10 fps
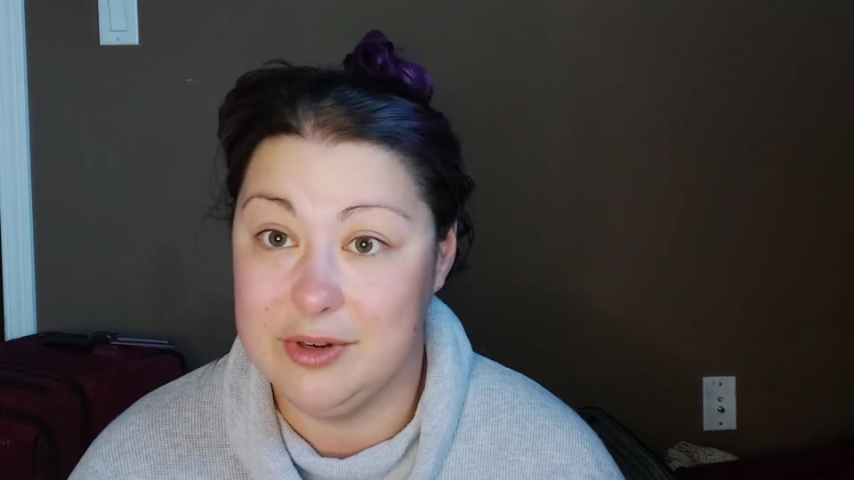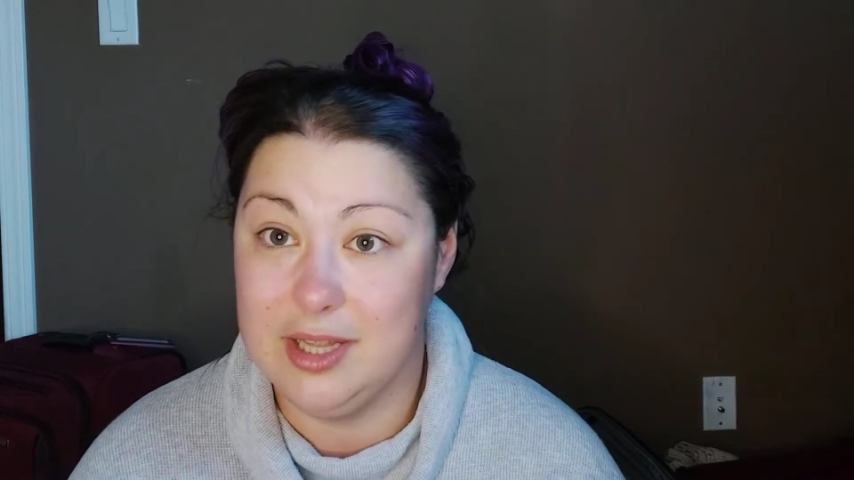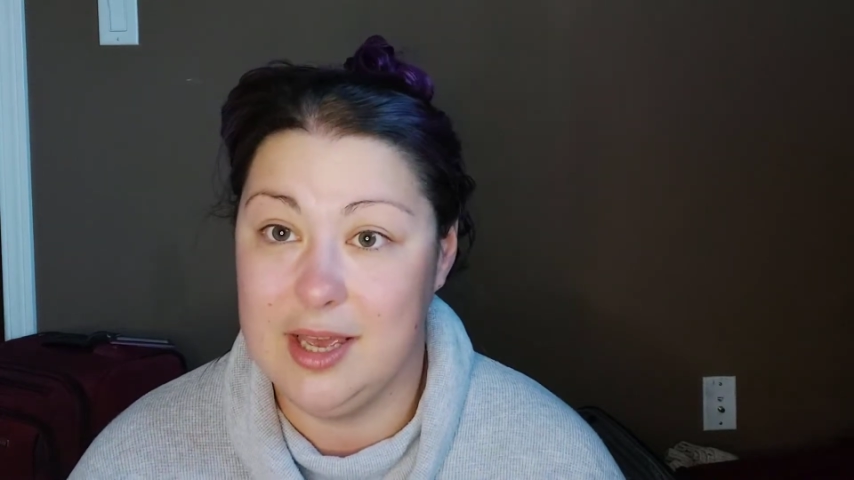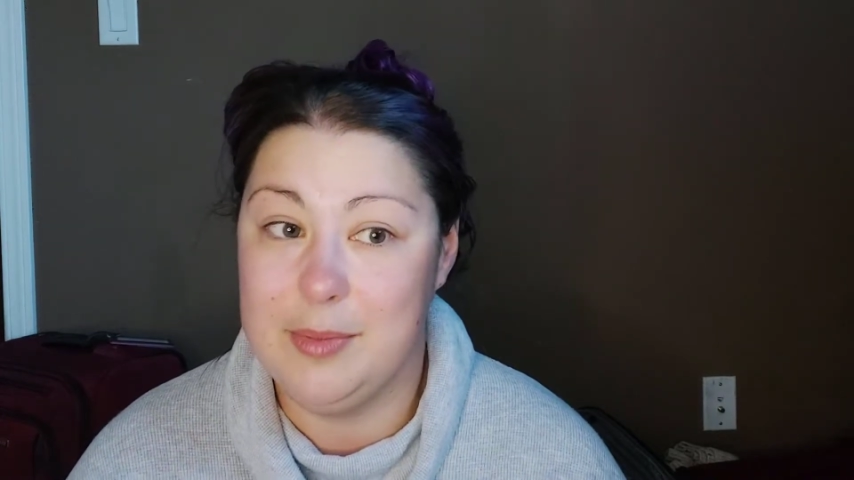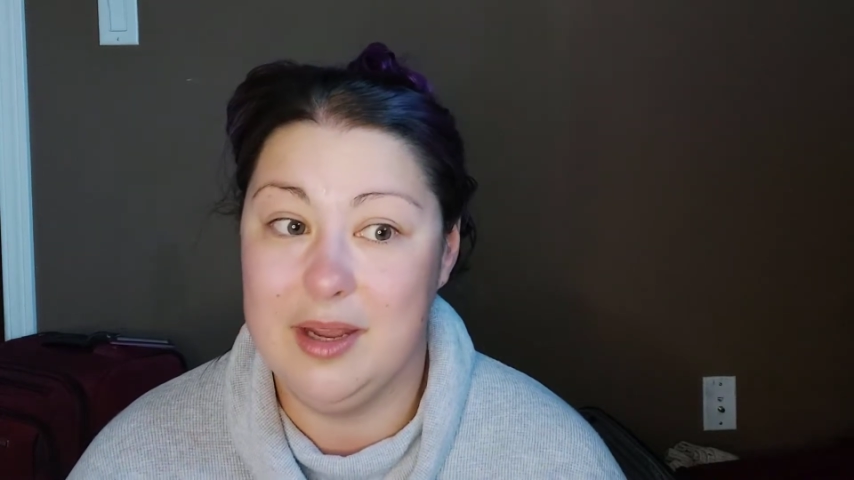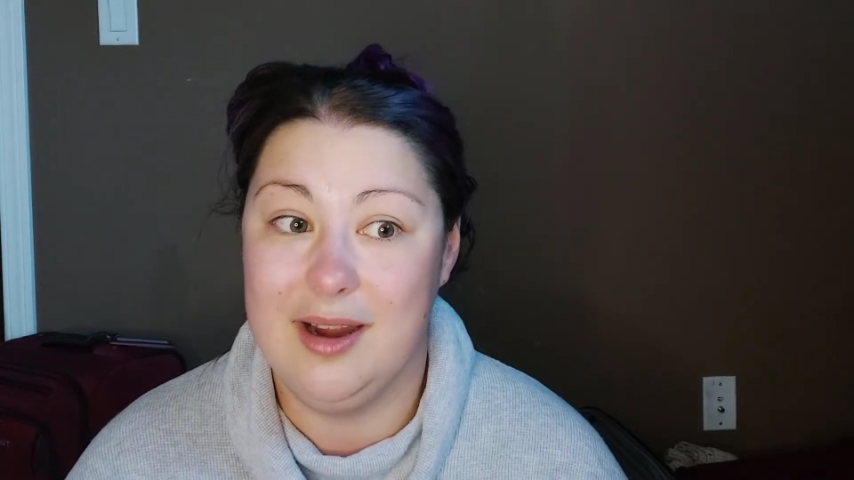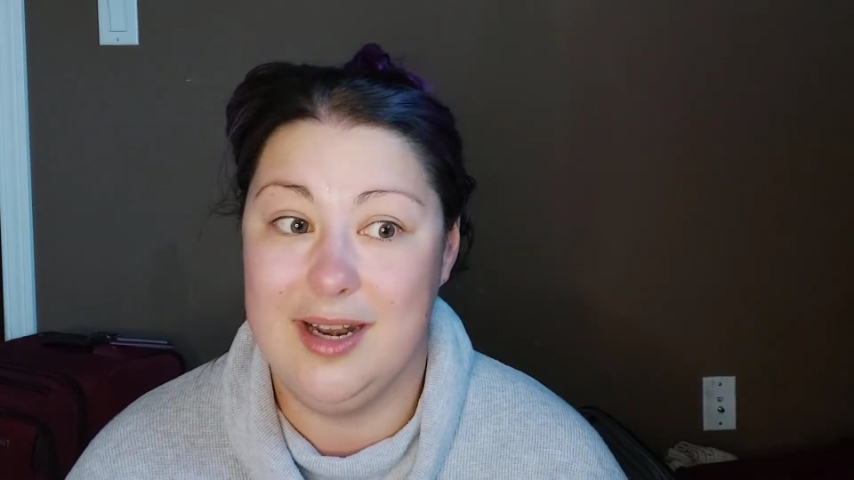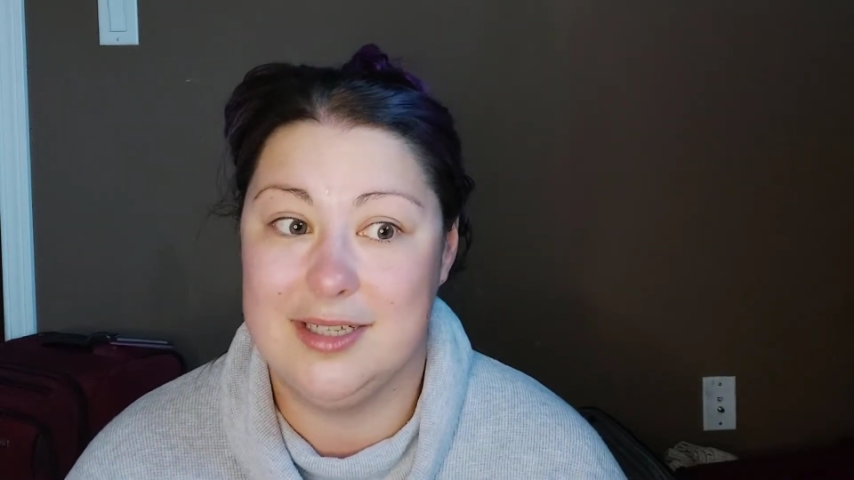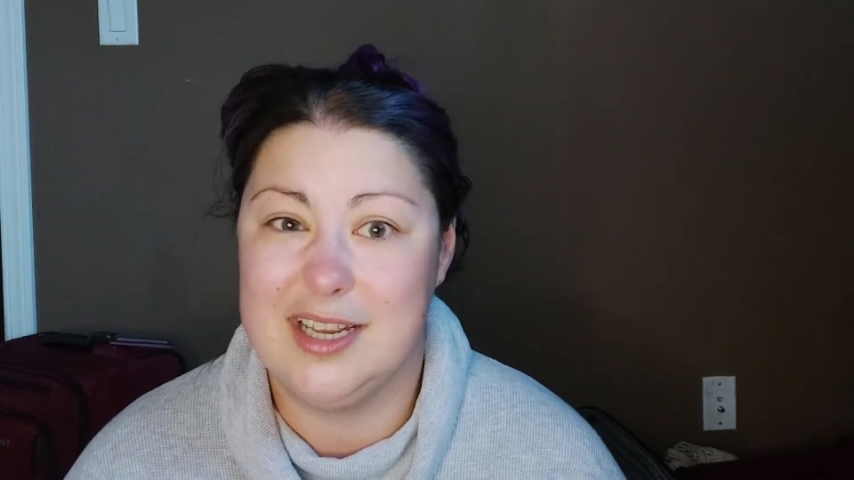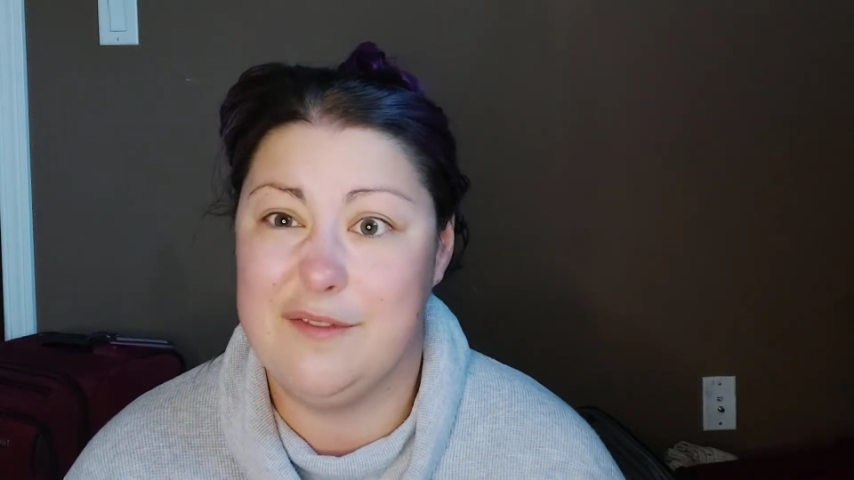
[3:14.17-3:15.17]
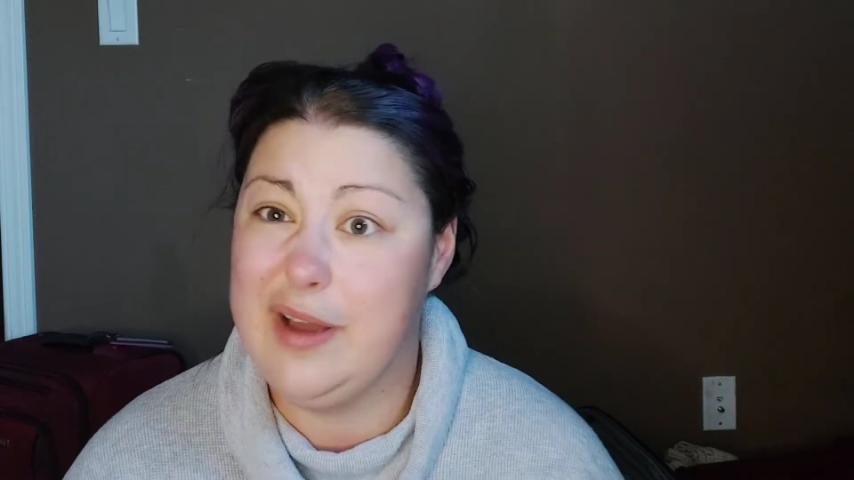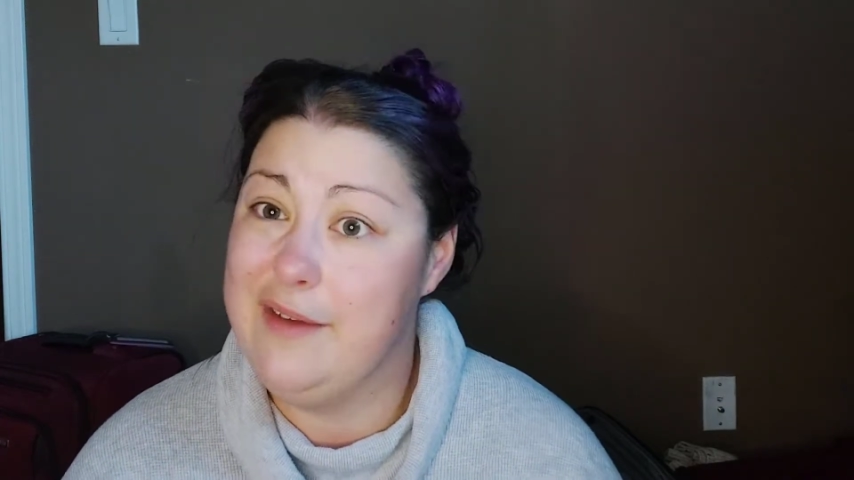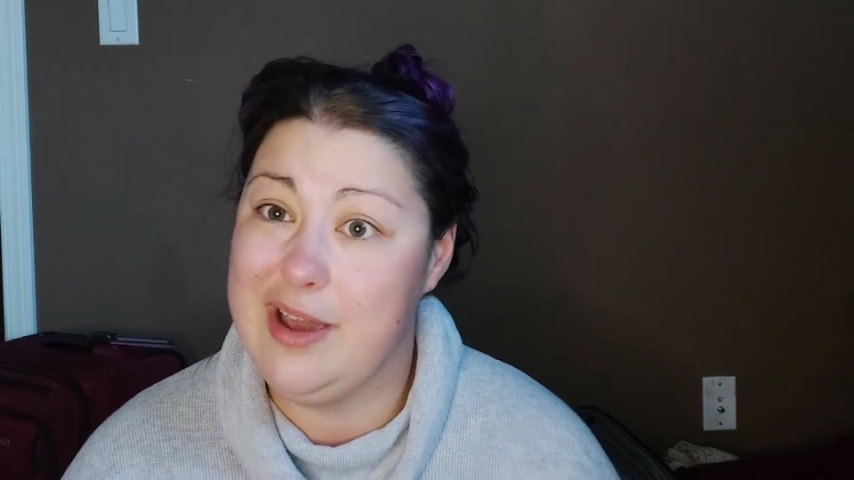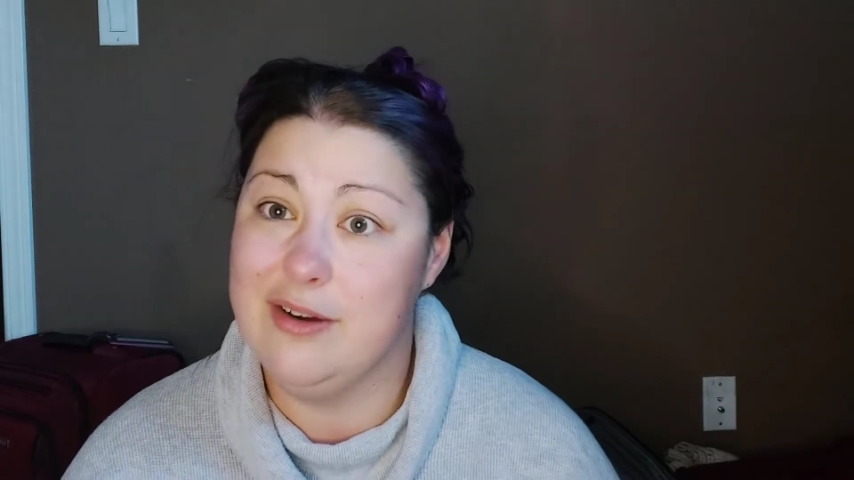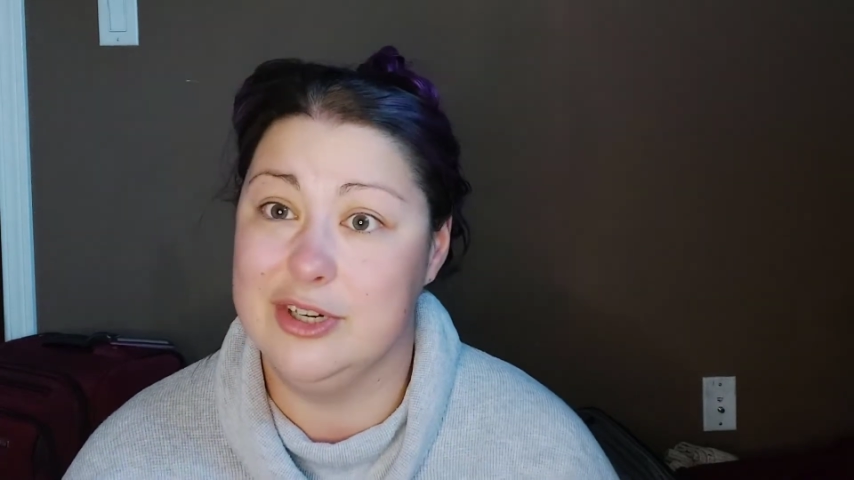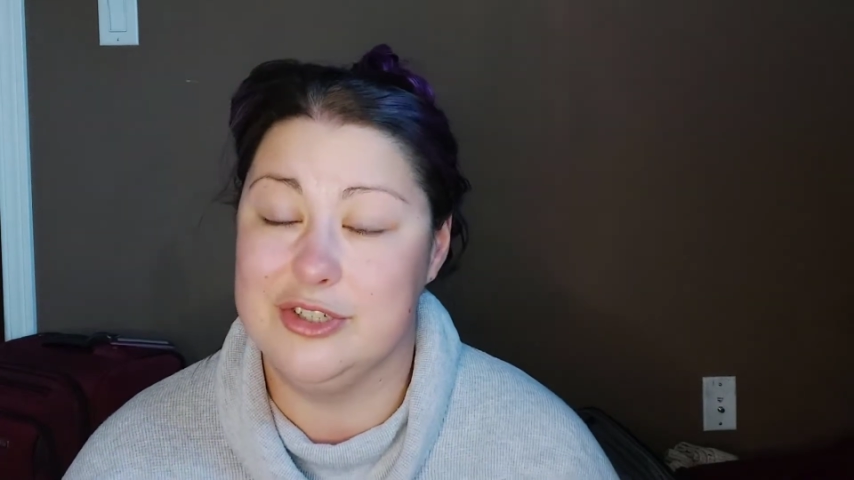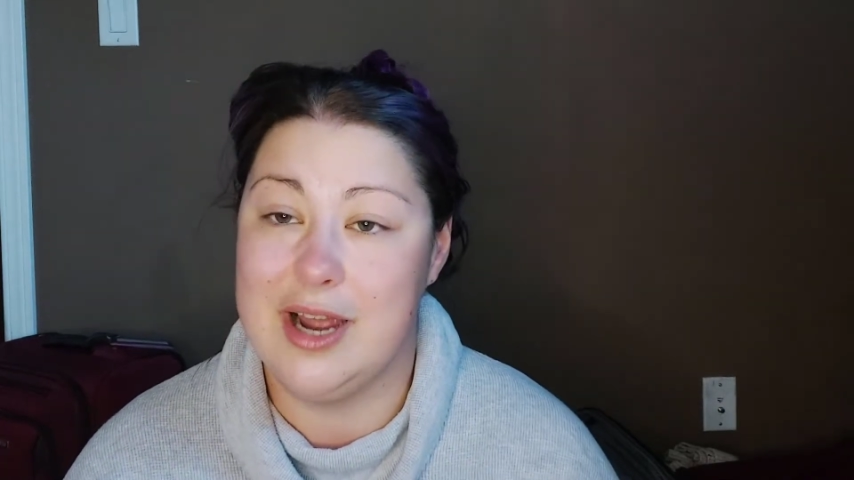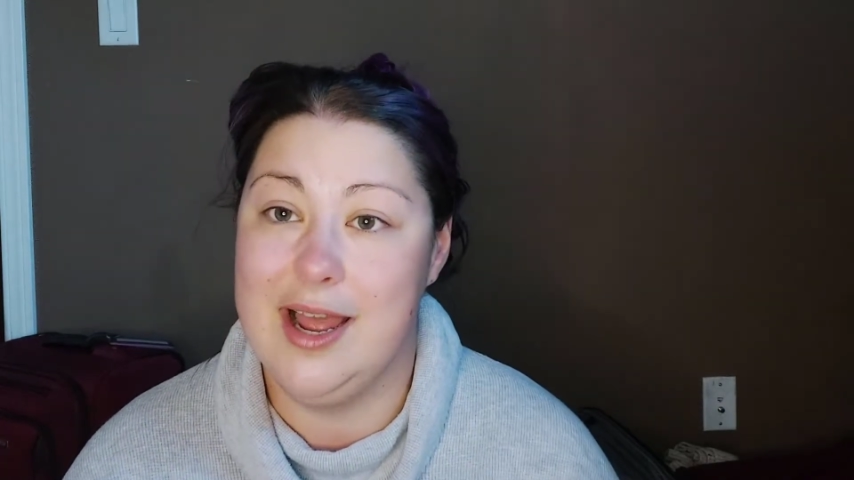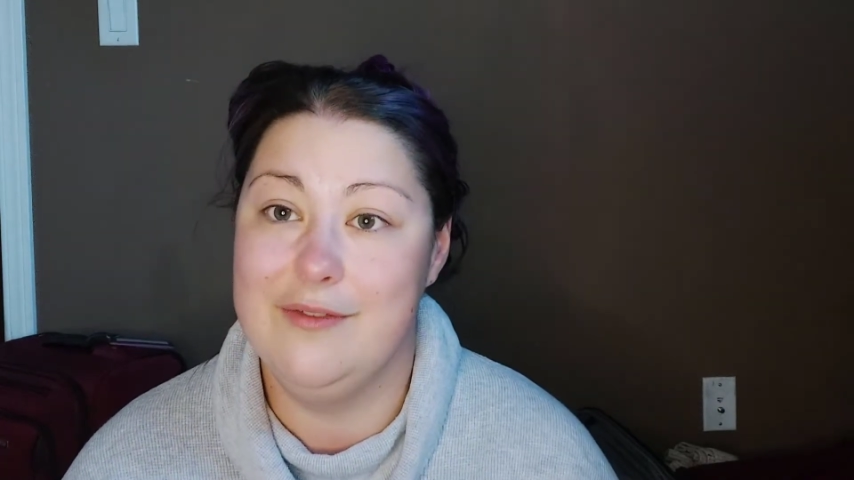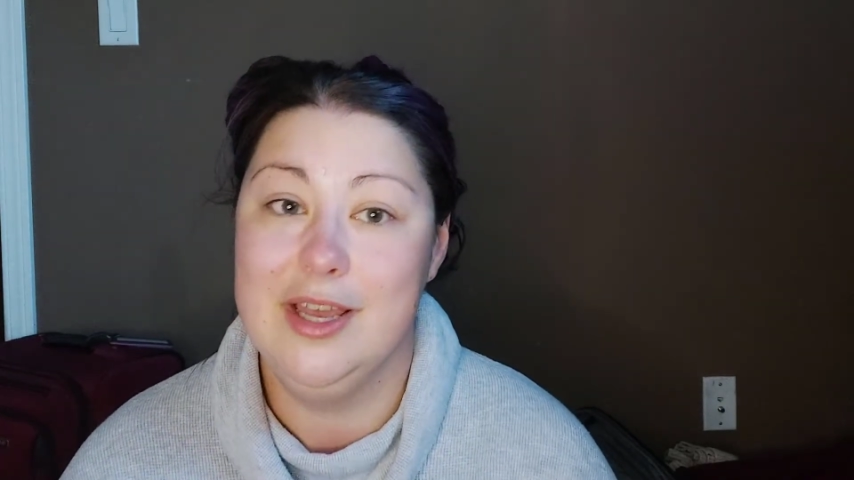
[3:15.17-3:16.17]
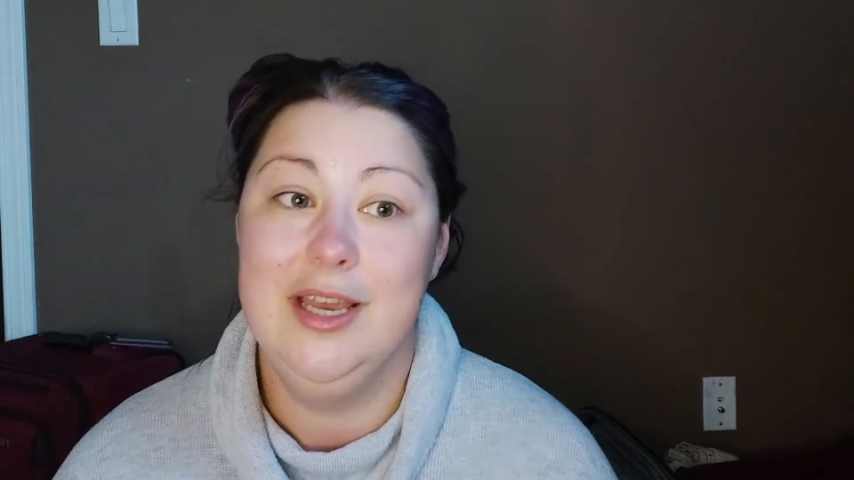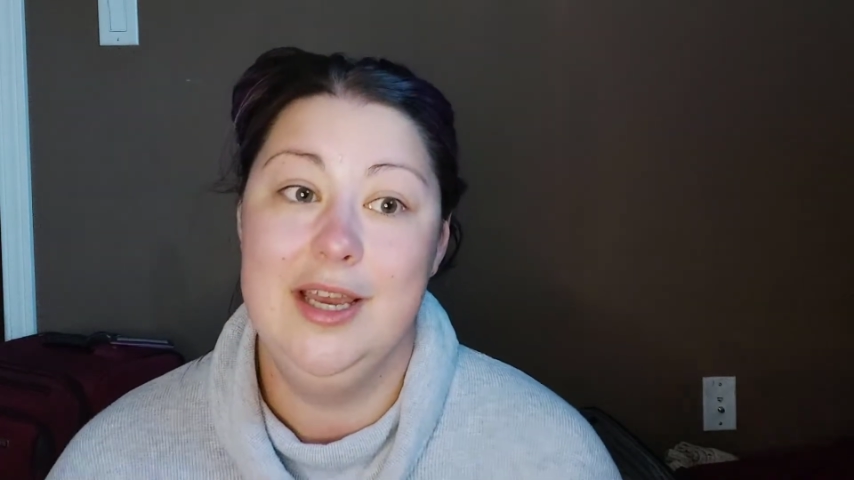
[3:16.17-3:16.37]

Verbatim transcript: really, up here, and it's like 5-hour drive.